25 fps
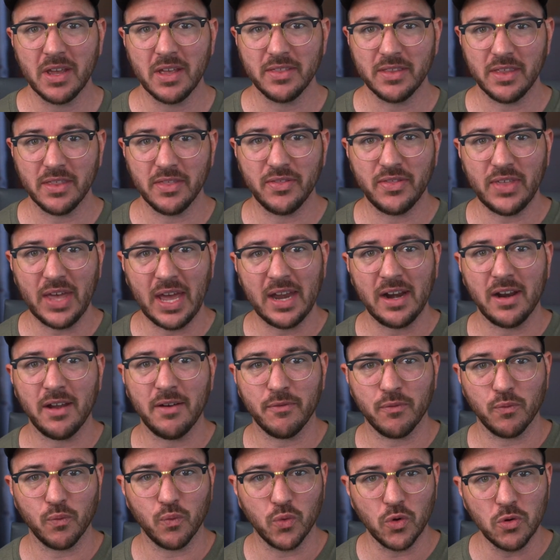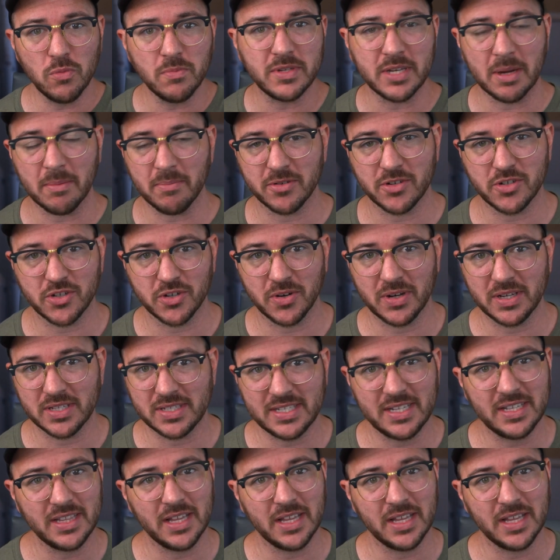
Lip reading: than that of room temperature at sea